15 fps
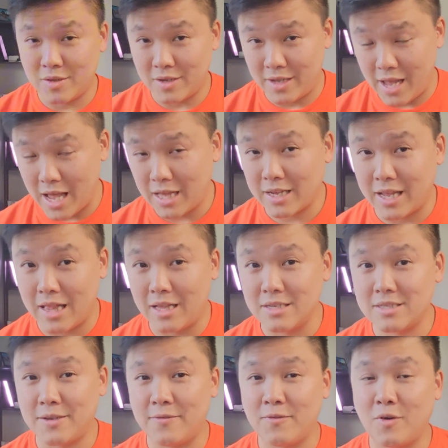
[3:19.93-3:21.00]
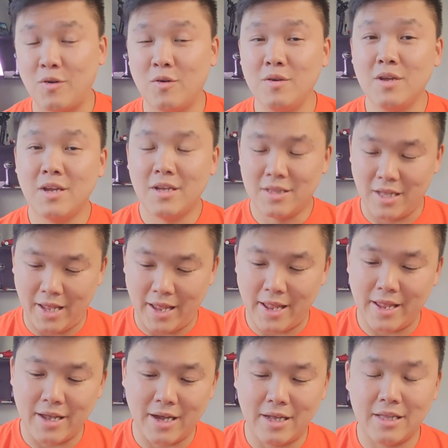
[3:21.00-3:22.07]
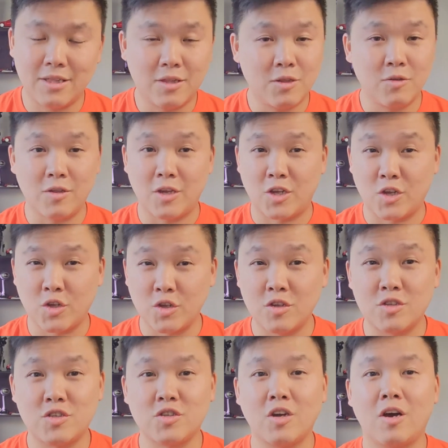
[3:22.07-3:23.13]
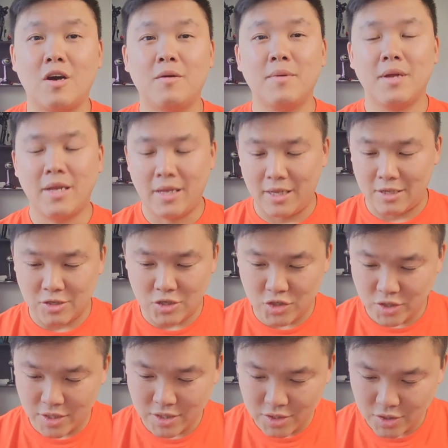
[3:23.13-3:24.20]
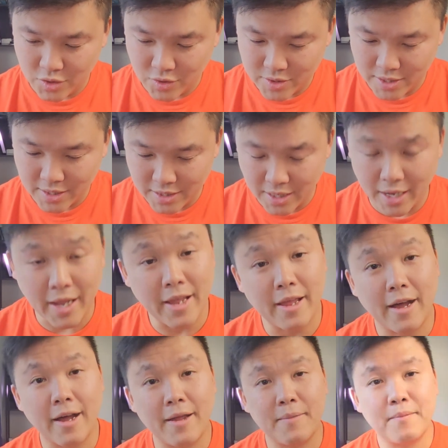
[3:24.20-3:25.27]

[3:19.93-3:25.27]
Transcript: the Galaxy phone. The A I did a good job in just using the A I.